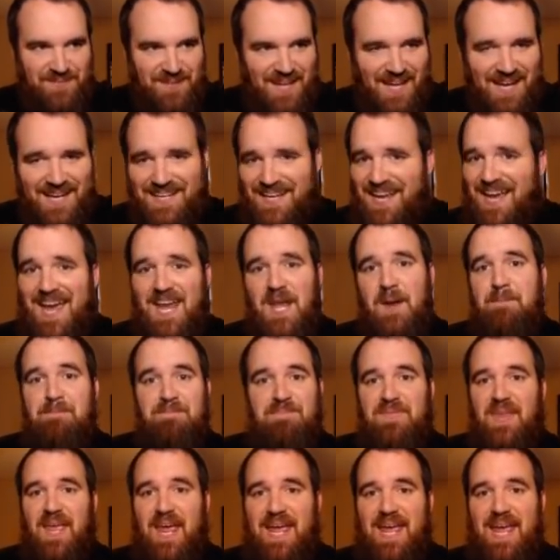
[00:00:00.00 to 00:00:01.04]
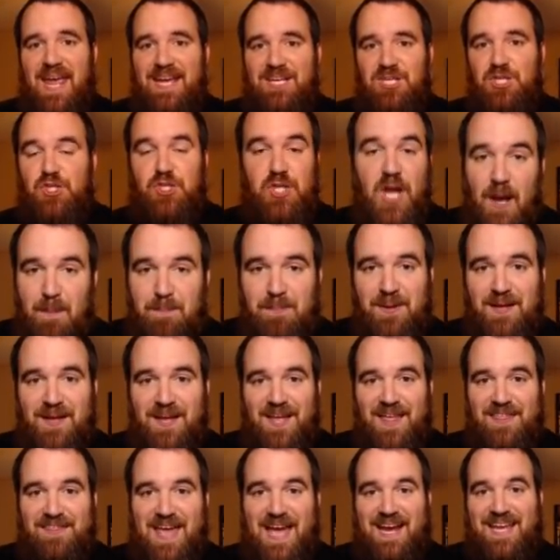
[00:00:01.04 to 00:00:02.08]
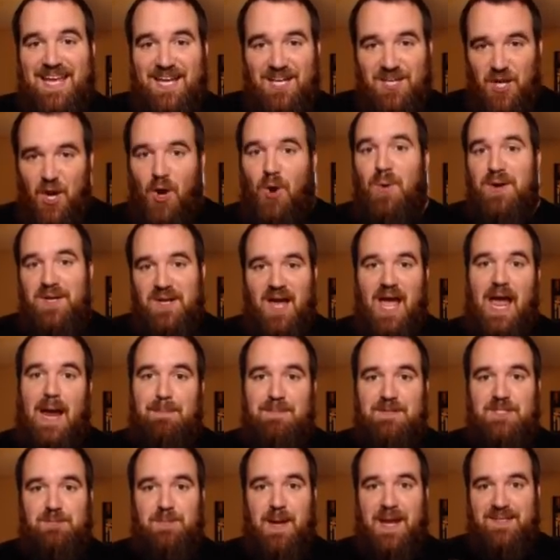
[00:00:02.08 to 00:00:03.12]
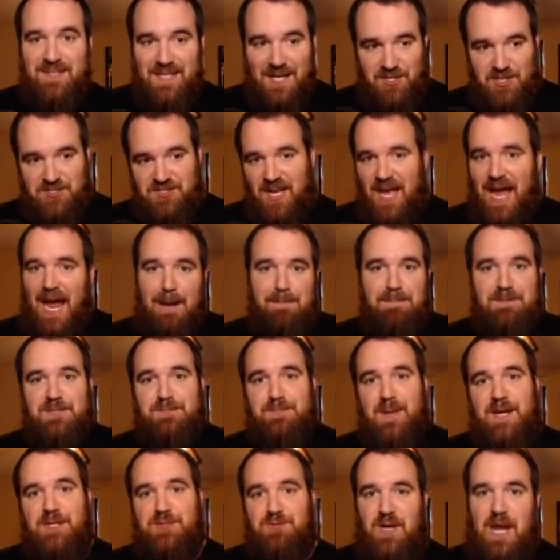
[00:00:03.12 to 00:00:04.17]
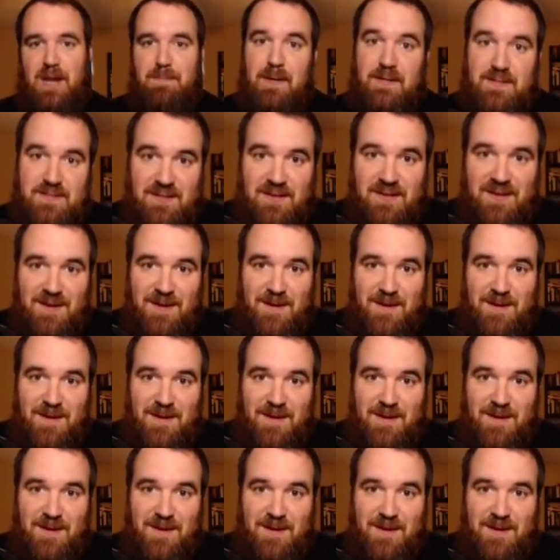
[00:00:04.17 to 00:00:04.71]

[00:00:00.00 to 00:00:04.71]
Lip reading: again, a ship that can go into hyperspace and just hyperspace ram it?